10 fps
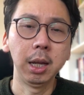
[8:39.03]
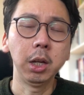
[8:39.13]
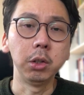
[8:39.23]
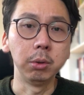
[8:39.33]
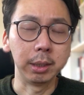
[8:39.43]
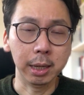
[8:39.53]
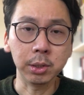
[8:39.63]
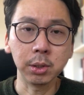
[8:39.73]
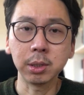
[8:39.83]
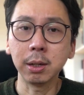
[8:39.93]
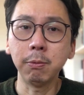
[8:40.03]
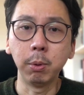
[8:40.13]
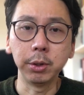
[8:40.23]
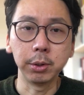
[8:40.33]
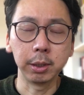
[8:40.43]
You test yourself
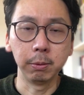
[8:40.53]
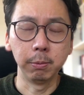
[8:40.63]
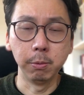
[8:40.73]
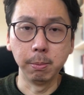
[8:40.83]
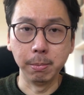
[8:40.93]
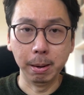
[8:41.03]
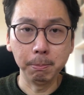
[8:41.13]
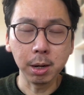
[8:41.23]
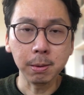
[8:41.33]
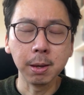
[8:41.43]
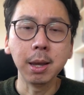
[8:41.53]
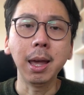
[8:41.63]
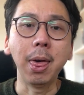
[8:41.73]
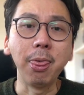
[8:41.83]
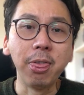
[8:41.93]
what you can remember,
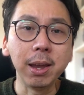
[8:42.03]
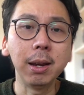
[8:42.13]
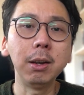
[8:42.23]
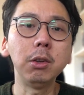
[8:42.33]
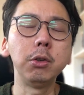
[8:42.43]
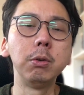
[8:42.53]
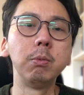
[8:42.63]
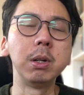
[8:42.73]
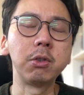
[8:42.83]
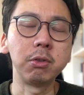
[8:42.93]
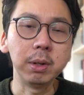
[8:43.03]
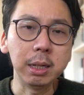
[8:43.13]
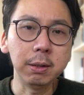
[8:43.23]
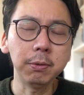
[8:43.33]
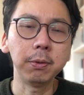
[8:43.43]
and then you
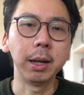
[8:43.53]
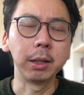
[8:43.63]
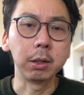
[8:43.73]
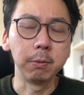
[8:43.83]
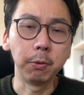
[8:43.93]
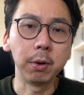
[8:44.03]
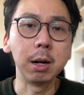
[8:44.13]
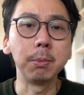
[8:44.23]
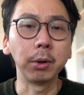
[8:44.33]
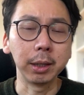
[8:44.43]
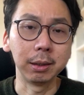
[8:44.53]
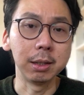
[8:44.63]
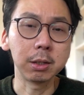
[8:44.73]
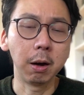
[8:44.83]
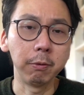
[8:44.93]
retrieve and confirm or get this
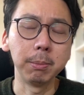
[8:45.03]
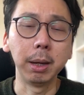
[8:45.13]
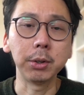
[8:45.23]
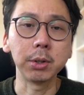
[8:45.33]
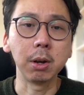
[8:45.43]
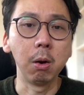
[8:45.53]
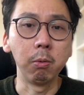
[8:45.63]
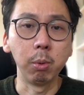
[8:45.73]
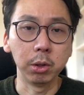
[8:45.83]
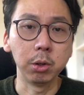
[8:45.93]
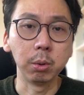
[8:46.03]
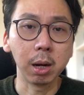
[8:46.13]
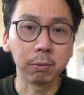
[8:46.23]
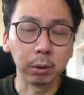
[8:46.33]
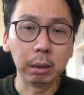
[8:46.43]
confirmation of what you
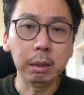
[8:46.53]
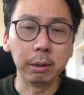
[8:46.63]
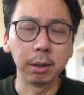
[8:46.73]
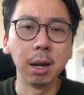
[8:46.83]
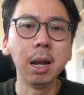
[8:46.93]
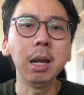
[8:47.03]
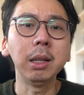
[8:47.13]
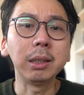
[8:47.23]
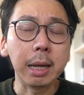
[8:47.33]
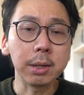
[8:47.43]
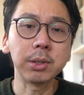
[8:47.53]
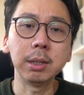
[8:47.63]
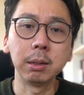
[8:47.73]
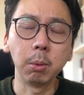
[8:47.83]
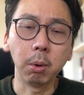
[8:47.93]
have learned. Tests
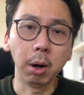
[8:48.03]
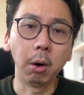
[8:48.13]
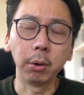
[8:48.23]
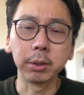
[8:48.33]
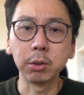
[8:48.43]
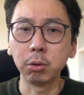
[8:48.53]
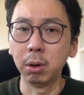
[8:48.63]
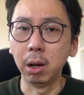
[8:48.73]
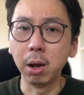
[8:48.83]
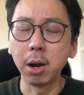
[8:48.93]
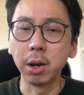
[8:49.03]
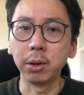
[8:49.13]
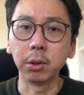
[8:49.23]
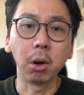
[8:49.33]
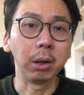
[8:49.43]
in order to learn,
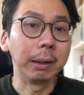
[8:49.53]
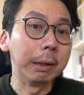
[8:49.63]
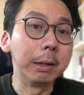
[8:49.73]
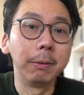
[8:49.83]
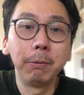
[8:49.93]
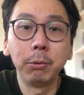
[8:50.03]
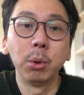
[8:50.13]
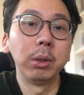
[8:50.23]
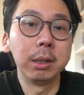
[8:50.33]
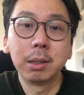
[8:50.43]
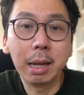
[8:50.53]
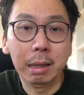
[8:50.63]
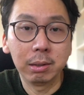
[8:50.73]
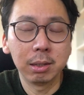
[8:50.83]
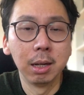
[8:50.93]
not learn for the
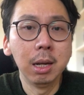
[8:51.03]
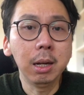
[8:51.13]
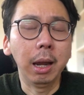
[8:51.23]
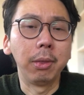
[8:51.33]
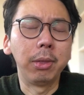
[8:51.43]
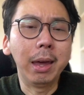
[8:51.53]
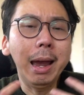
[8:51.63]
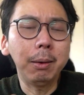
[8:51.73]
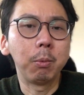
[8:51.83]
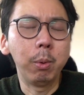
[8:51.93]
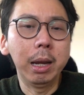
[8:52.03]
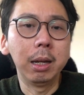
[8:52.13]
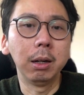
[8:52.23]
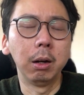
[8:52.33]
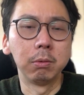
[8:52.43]
test. And that
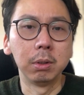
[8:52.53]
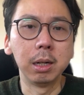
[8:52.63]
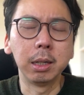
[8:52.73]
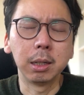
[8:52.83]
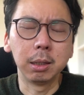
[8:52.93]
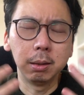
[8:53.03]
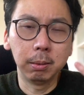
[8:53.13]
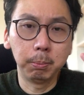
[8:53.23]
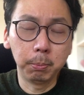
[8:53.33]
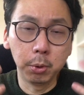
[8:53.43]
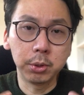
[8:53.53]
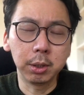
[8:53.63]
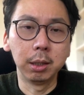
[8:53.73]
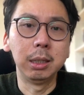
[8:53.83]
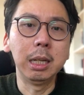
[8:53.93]
way of learning puts
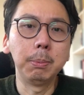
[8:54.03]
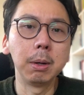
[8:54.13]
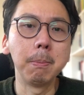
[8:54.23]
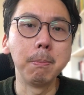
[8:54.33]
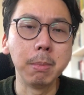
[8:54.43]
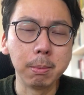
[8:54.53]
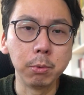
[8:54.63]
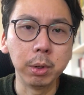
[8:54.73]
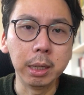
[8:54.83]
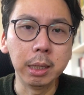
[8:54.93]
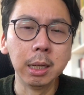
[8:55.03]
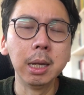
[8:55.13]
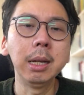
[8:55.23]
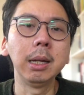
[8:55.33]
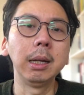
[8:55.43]
a deeper memory
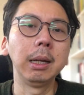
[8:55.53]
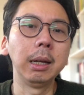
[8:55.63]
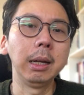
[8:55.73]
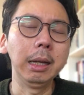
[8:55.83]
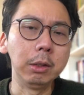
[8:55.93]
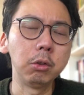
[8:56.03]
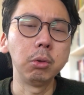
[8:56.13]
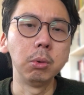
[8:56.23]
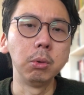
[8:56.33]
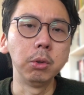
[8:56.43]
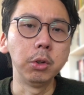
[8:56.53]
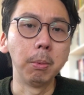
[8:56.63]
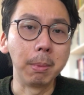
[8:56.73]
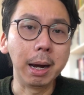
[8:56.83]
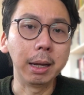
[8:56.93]
into your
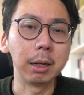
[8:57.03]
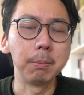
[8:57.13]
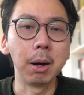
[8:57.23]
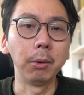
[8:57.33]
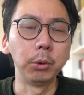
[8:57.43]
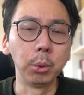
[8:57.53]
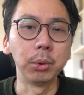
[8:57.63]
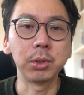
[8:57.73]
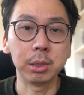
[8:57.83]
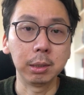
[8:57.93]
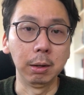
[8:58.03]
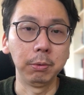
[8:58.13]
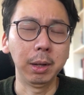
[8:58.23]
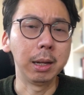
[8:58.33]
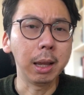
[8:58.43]
mind about those stuff.
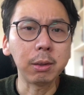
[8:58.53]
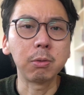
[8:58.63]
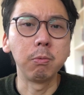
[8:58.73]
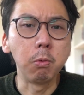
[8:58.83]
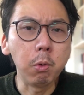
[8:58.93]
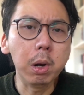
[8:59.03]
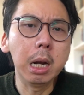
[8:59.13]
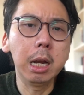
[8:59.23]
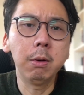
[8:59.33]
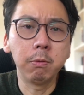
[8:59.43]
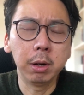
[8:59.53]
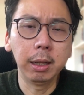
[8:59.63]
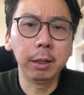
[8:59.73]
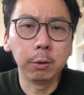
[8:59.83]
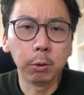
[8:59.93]
And that's really, really
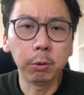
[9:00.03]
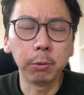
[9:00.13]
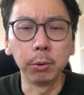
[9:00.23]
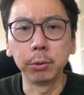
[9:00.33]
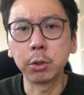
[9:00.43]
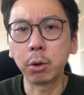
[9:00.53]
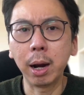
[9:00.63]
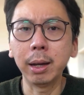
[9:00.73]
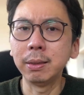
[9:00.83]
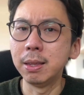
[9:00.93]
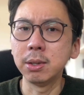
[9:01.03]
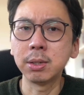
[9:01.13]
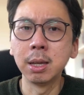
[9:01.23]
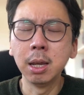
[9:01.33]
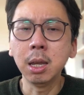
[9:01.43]
useful. Try
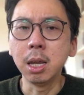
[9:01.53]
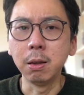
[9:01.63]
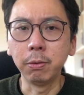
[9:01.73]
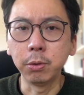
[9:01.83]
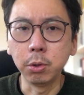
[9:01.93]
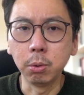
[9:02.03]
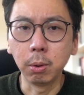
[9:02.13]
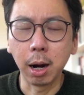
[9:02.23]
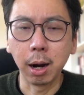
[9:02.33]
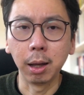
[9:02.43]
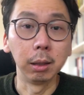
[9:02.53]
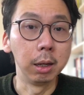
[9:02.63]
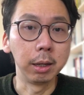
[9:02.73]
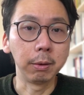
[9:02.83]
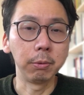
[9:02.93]
this if you are
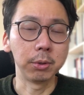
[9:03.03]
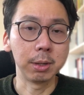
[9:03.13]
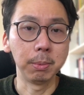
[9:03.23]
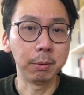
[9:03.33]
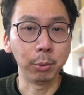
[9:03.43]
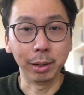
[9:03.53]
learning for something, for an